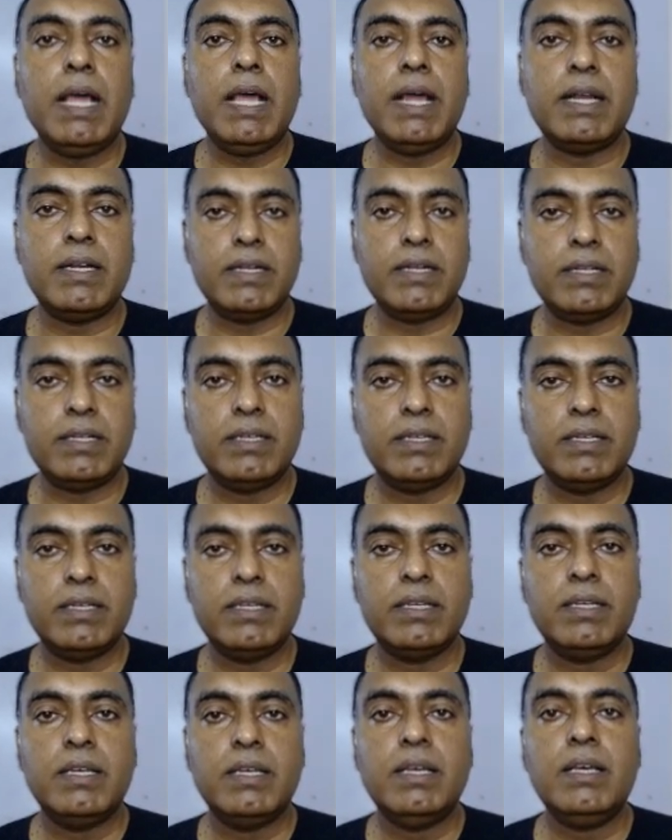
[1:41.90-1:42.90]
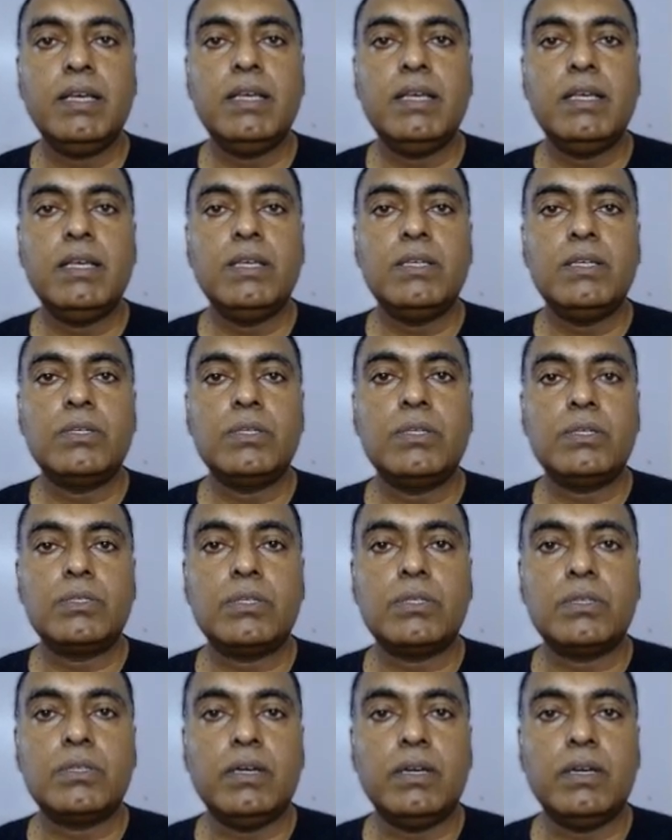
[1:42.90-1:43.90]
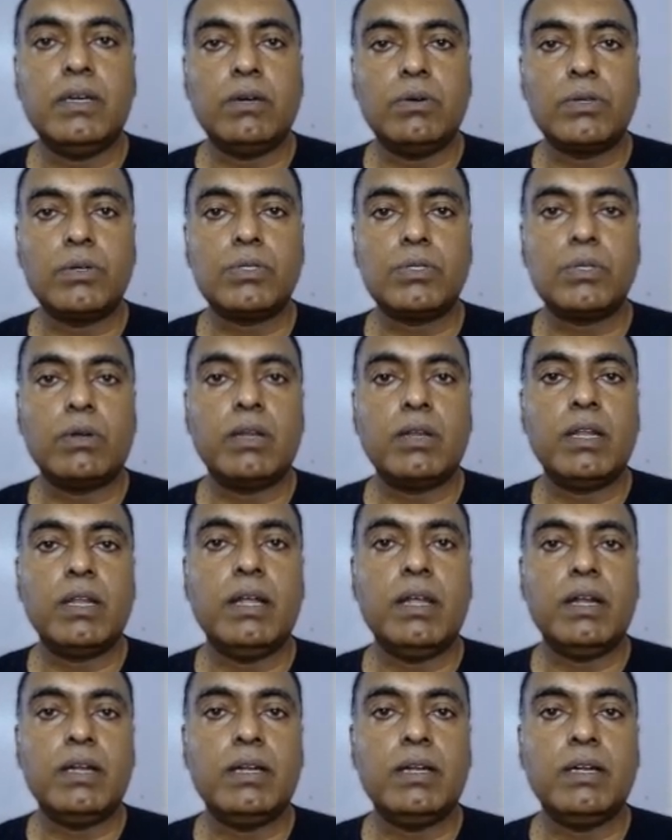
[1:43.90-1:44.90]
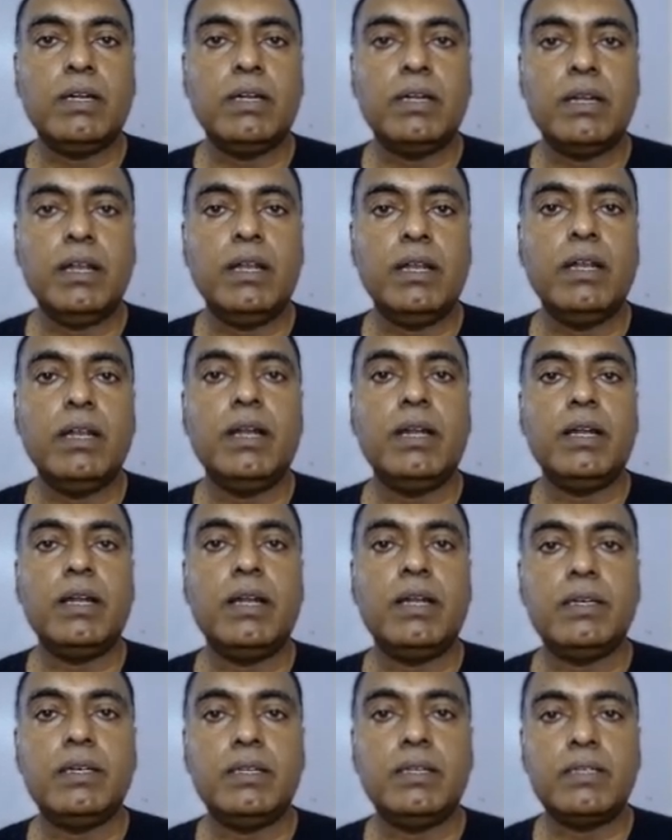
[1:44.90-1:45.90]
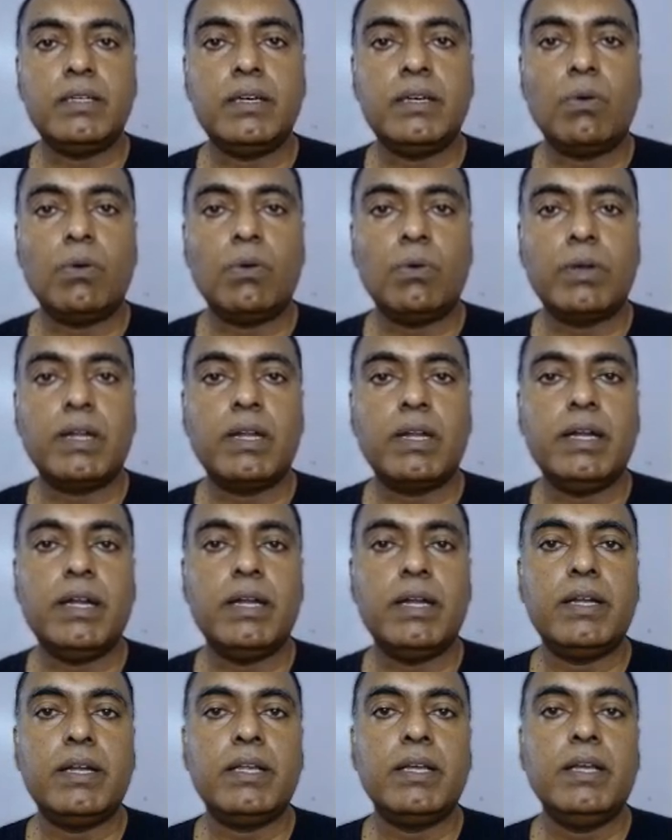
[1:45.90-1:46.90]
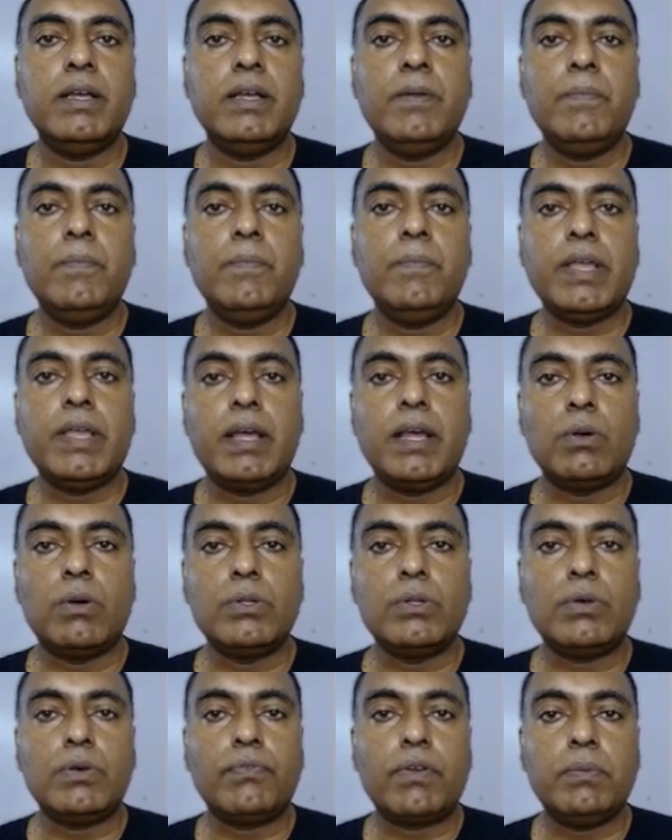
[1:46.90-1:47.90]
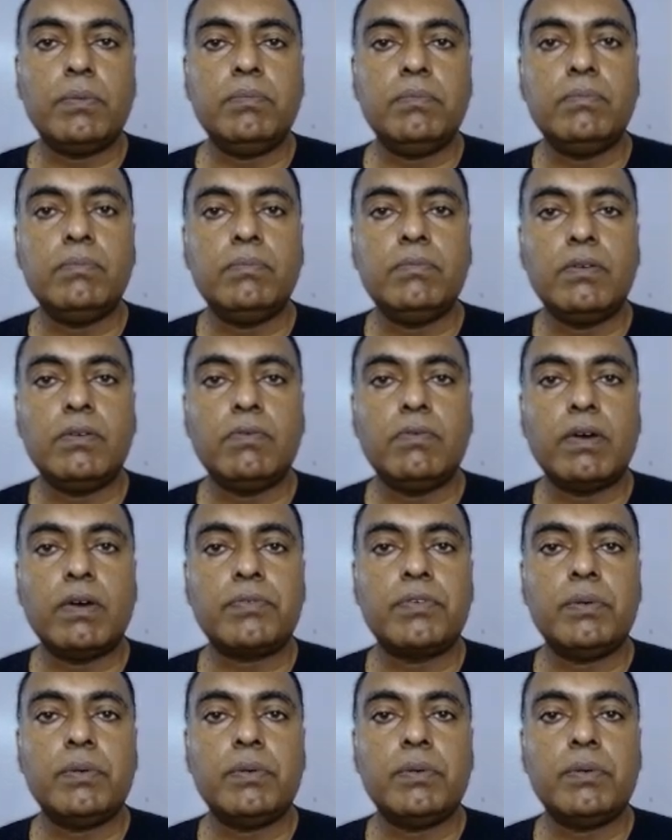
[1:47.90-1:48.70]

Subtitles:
head, horizontal head, drill head, router head, and also work